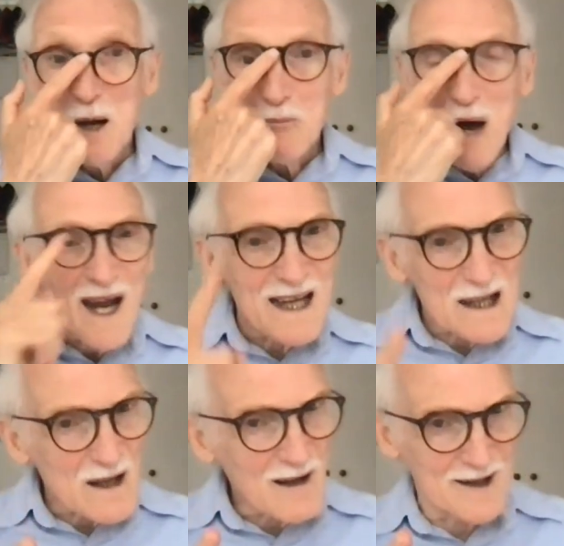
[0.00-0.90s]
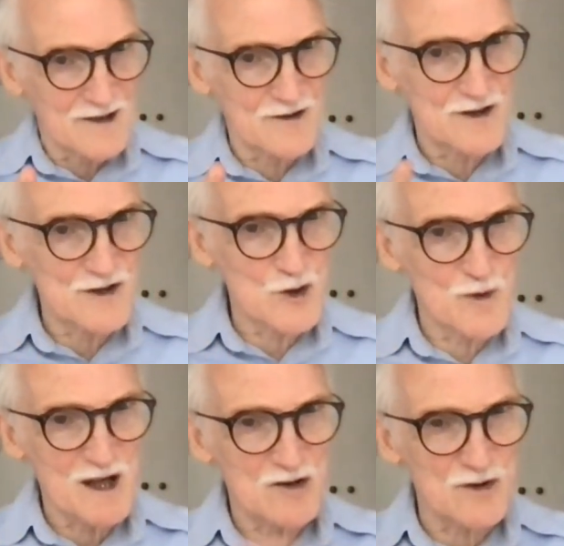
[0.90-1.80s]
My client is
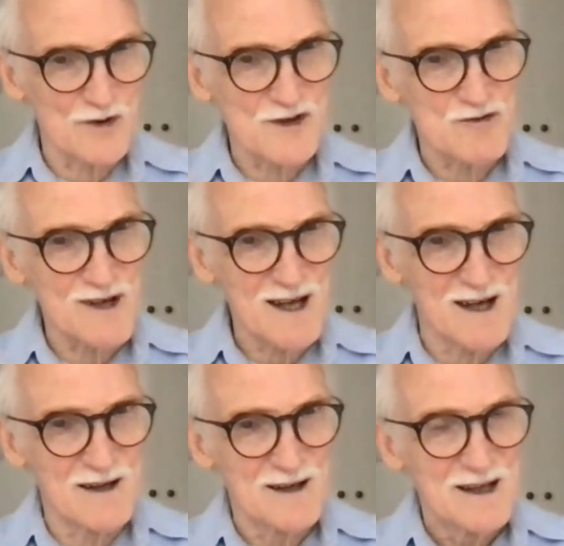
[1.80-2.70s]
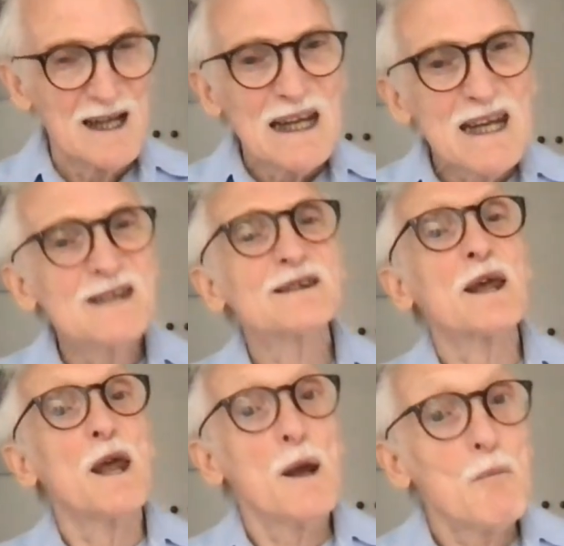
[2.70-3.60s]
doing cross trade. He's
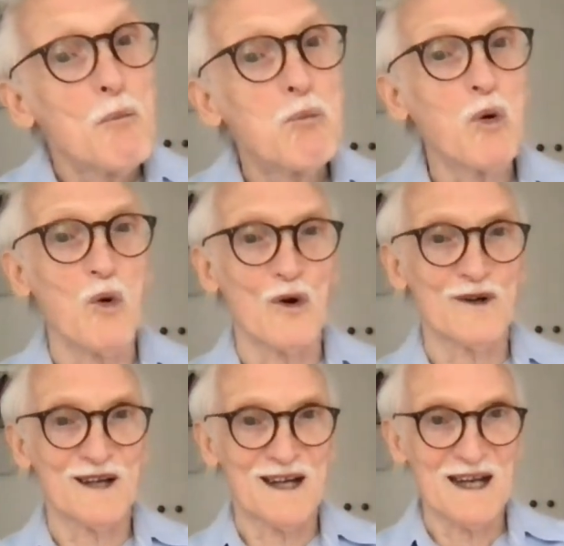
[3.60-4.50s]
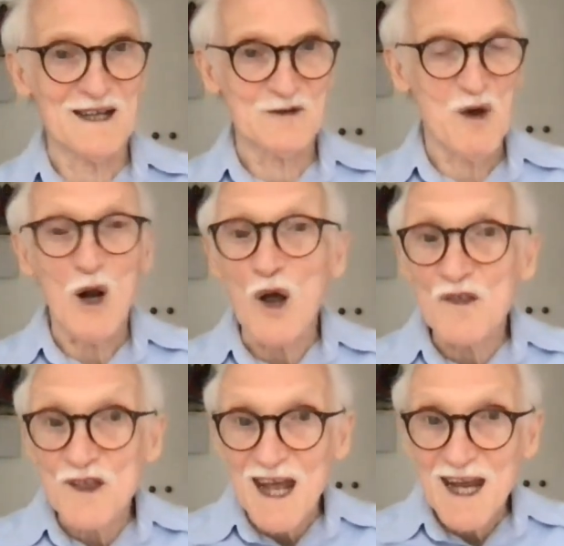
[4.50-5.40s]
importing as well,
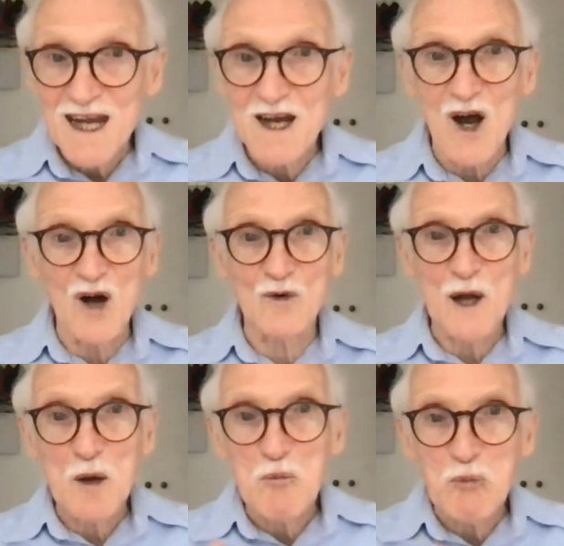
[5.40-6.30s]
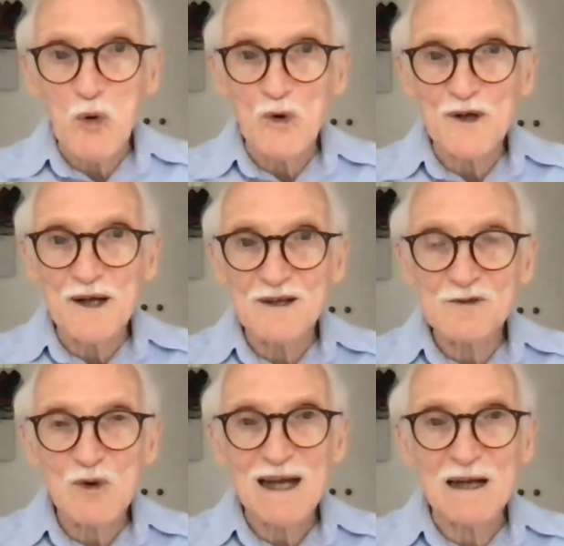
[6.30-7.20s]
and they are importing as
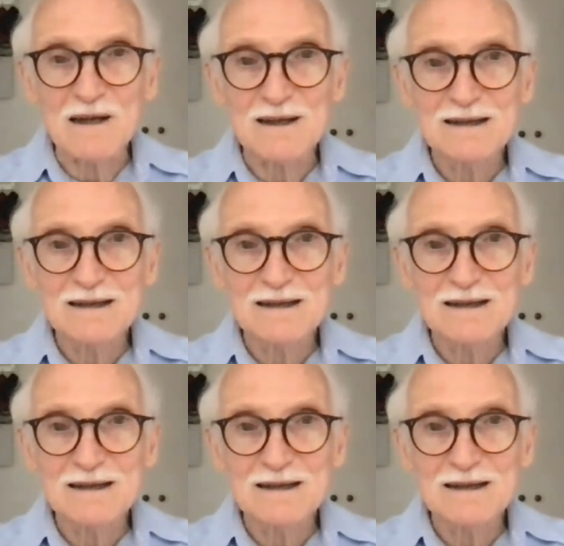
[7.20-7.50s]
well.